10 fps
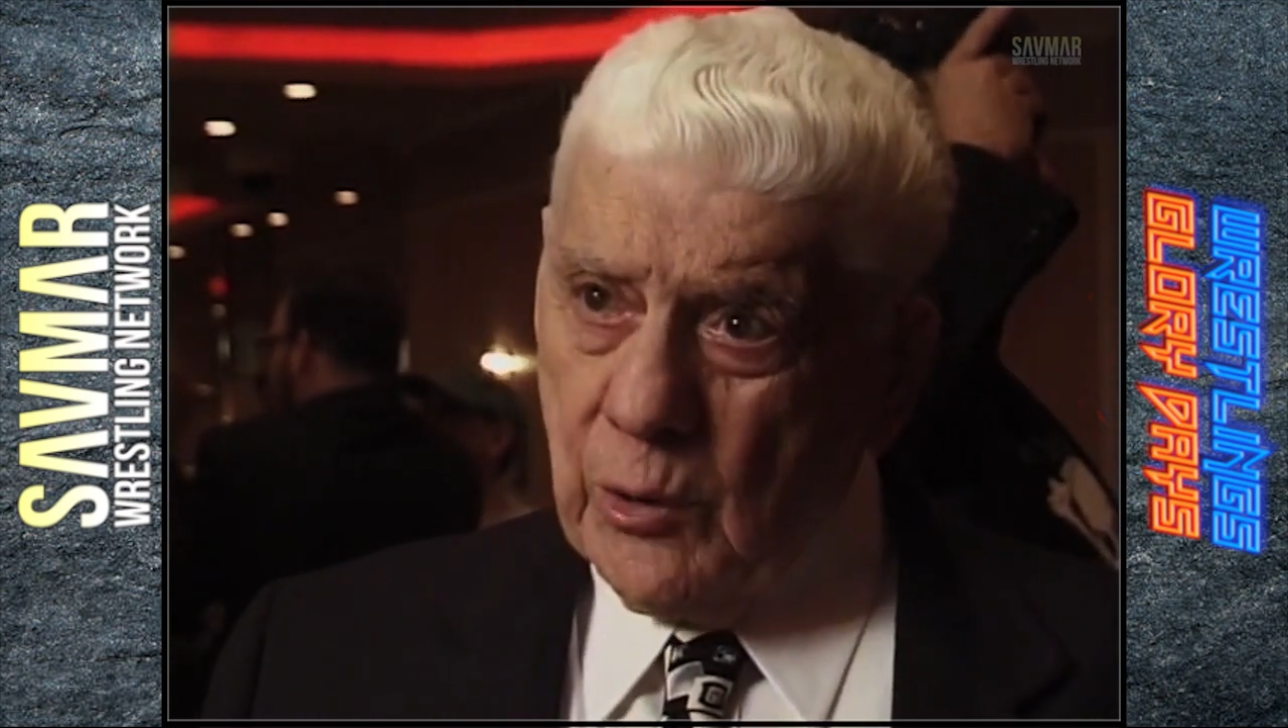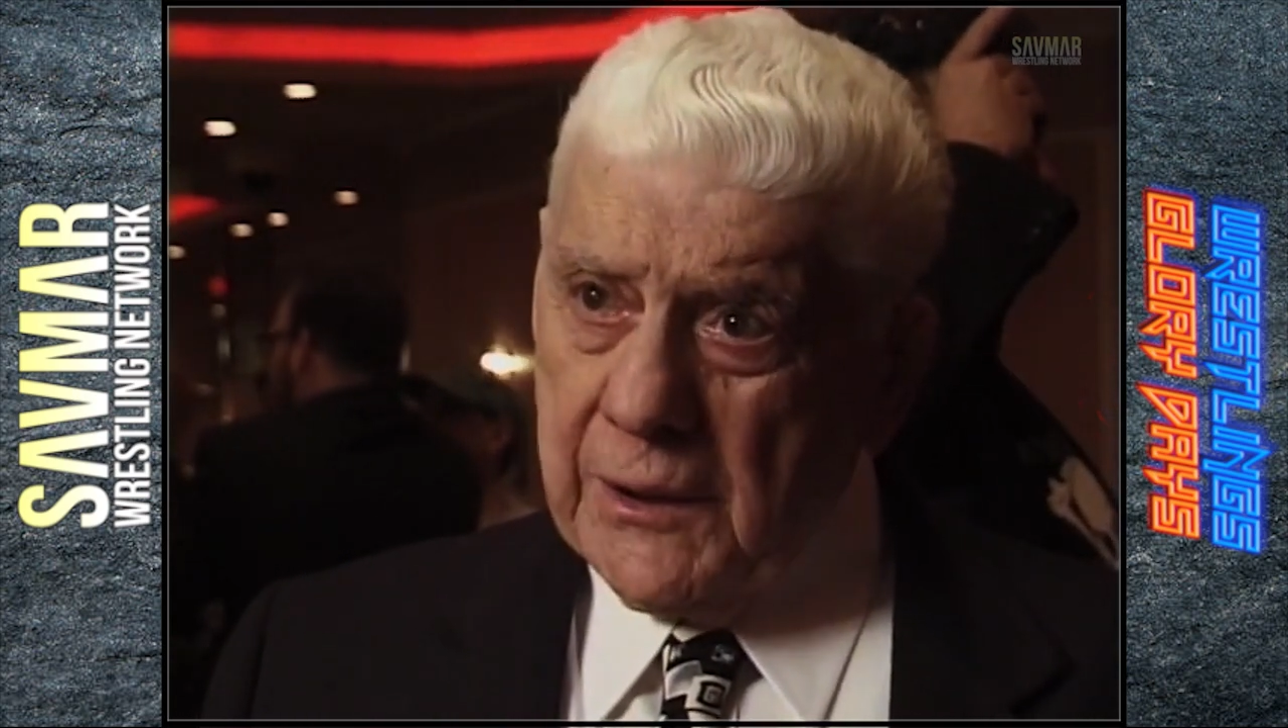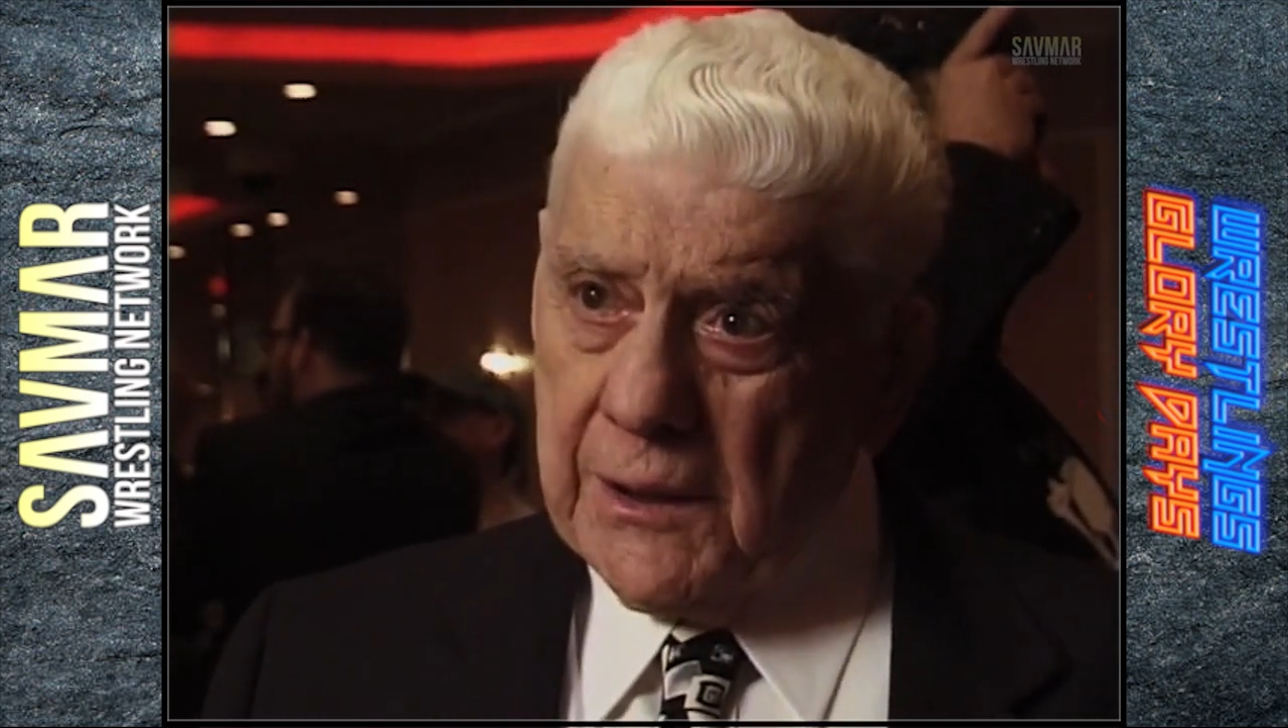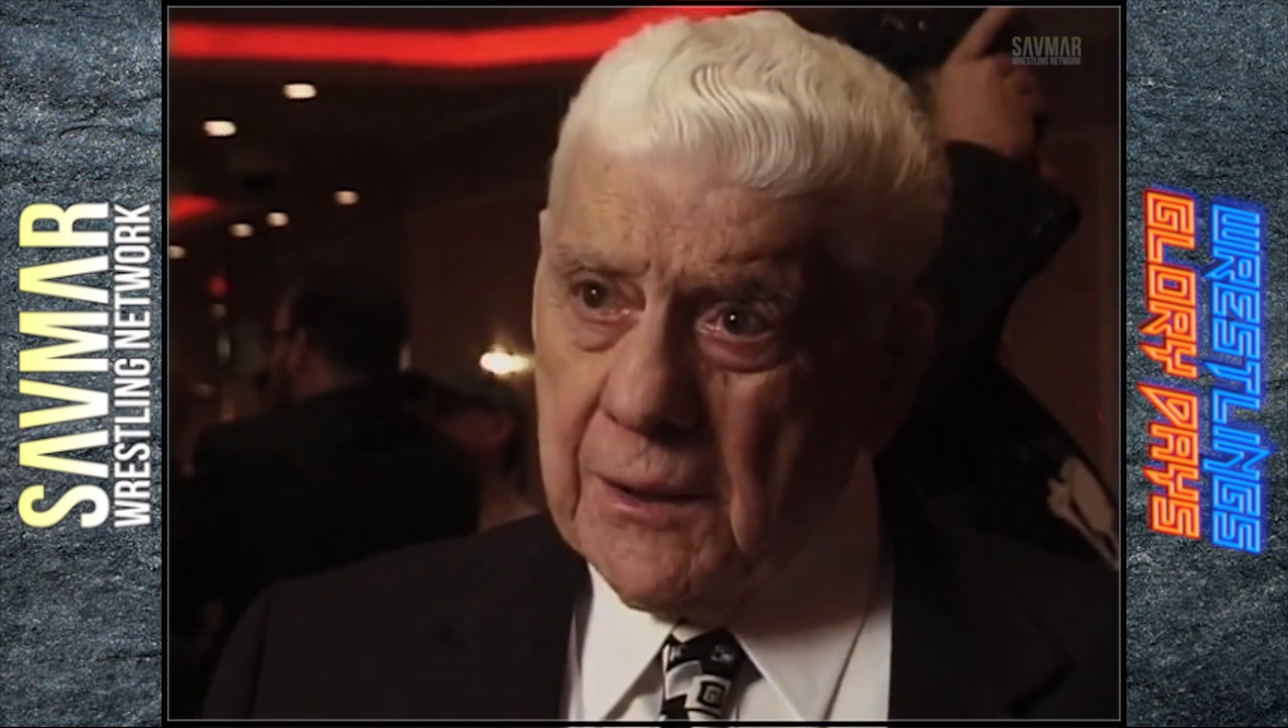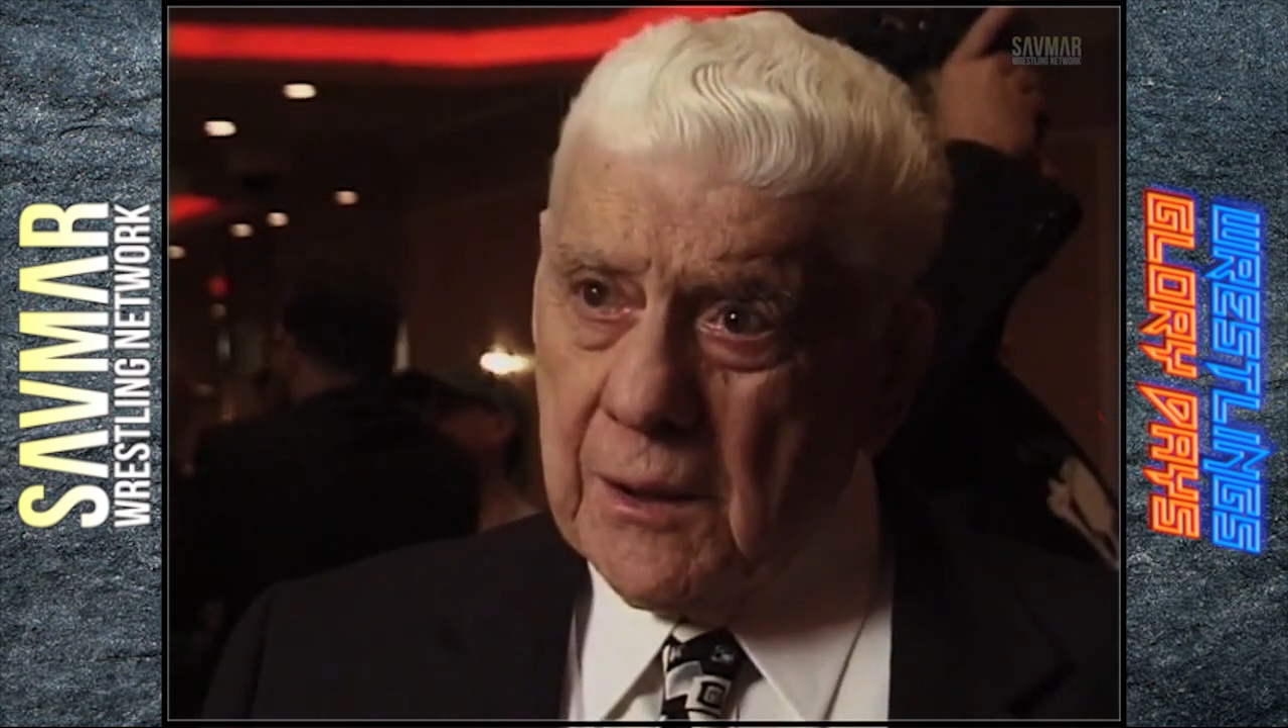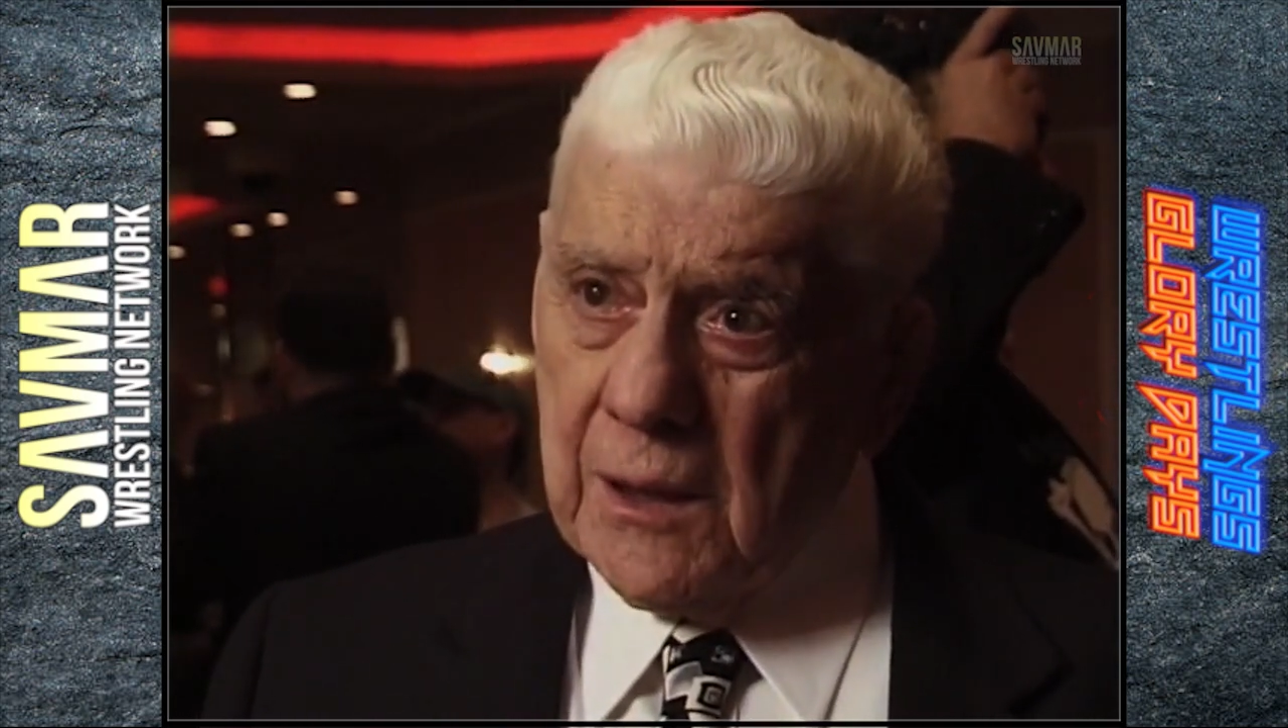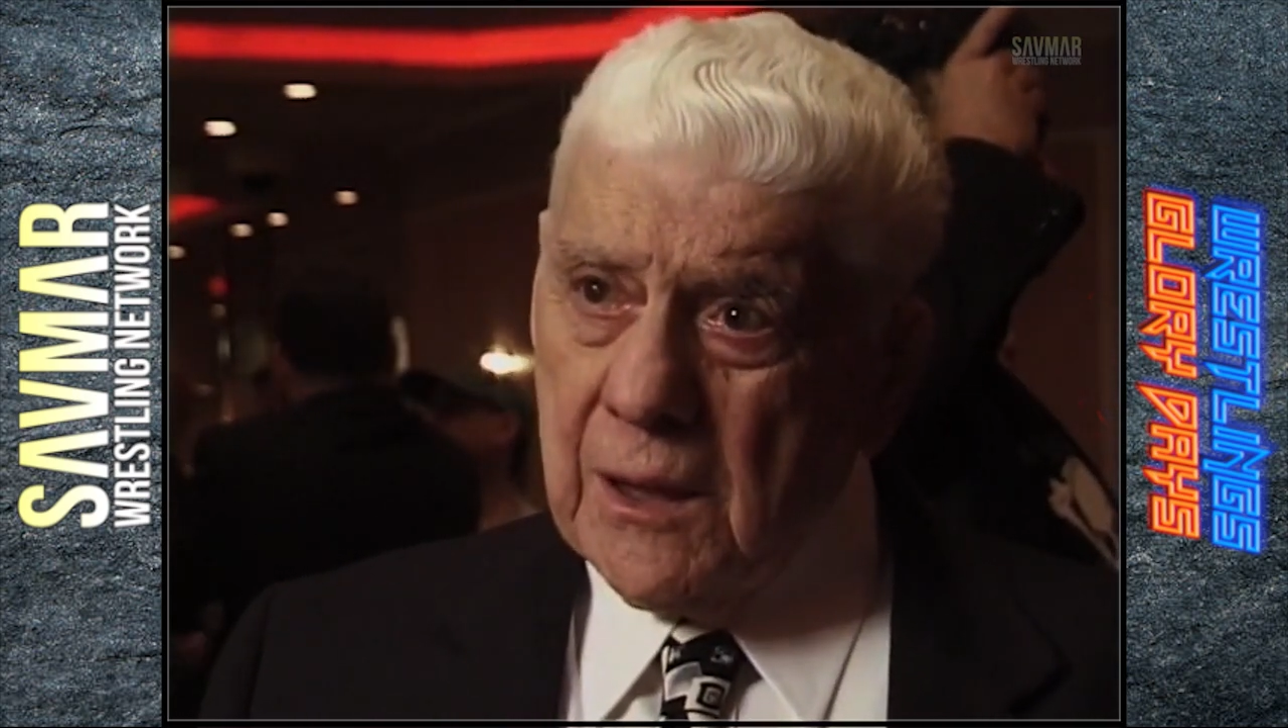way